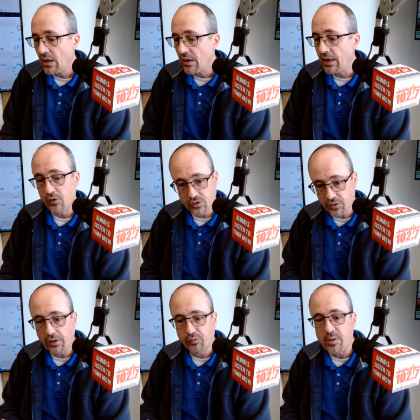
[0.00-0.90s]
And those
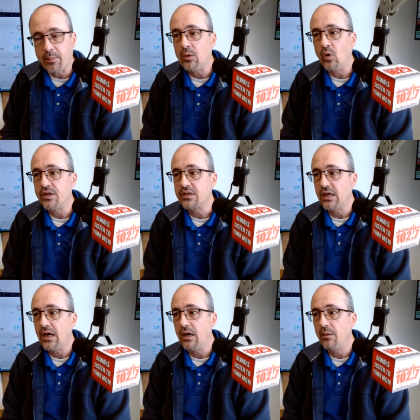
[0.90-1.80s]
are the three main ones,
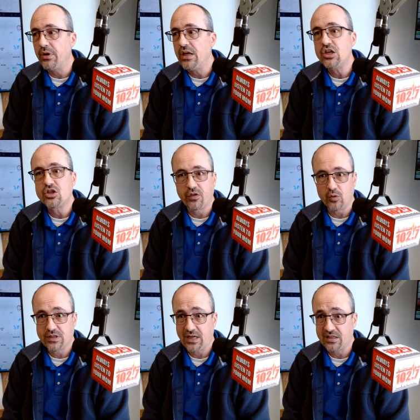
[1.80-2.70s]
but each of
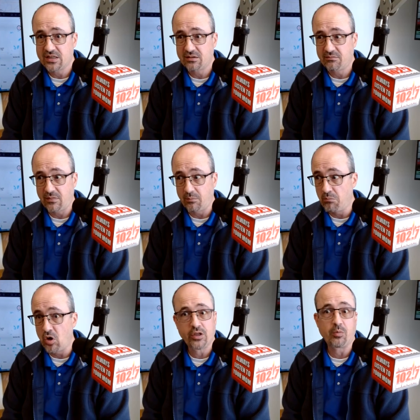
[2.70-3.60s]
those has
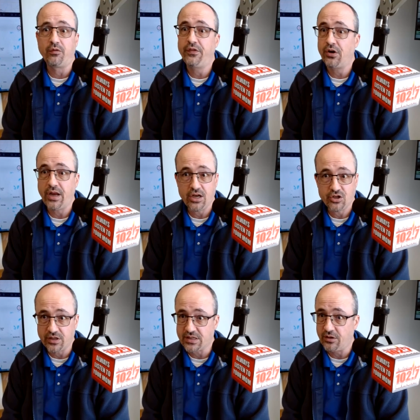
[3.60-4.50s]
multiple
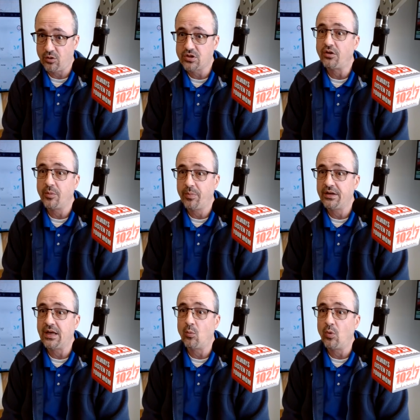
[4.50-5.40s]
variations, and those all
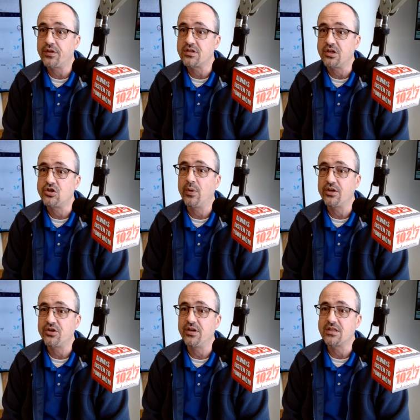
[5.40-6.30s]
depend on what the
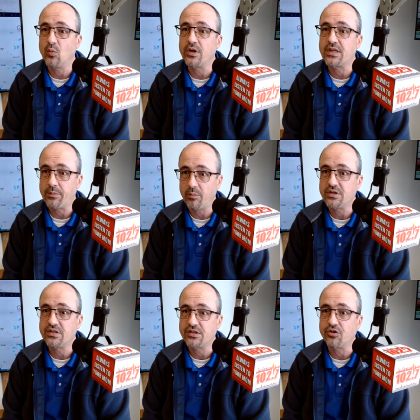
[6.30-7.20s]
situation is and what type of
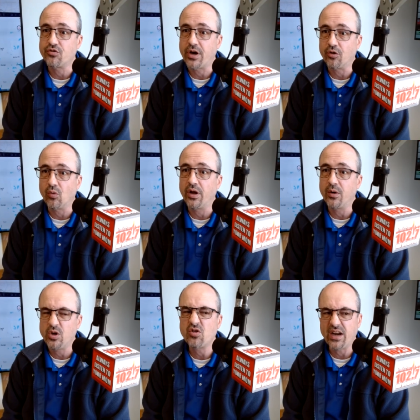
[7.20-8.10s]
business they're trying to run.
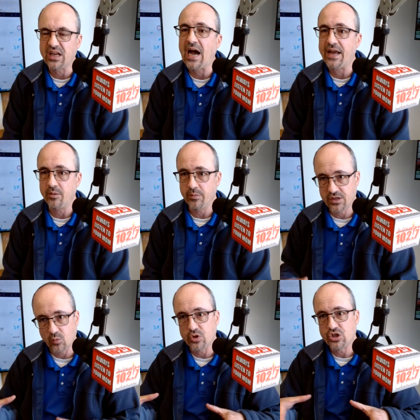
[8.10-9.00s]
And we try to guide them
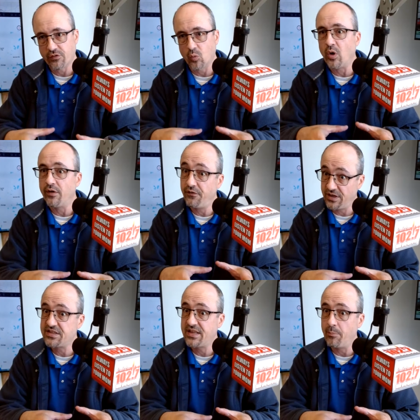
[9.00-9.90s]
into whichever one
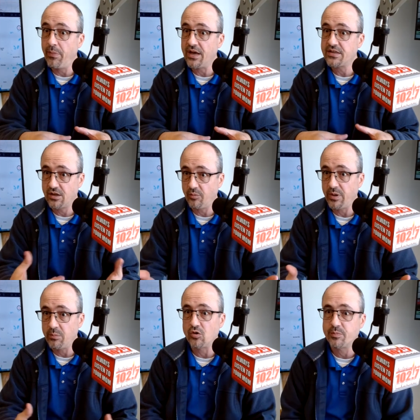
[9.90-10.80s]
fits them best that'll
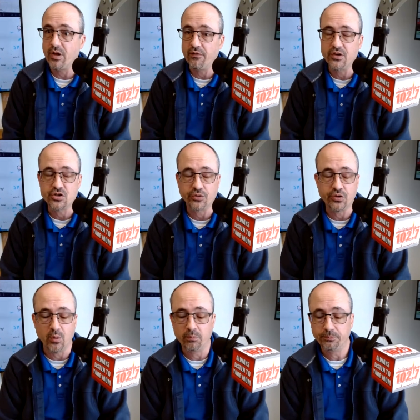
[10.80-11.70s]
be most beneficial to them.